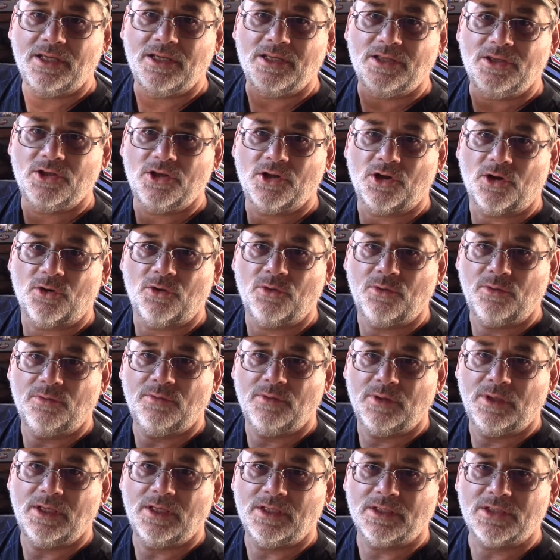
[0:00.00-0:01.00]
you know,
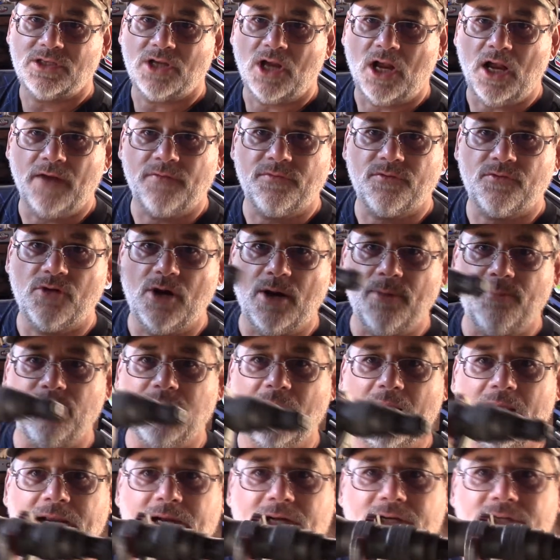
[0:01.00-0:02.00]
soft grip
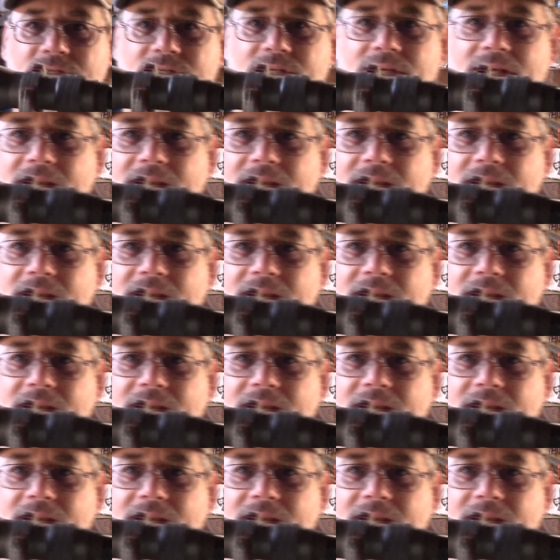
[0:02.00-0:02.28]
pliers,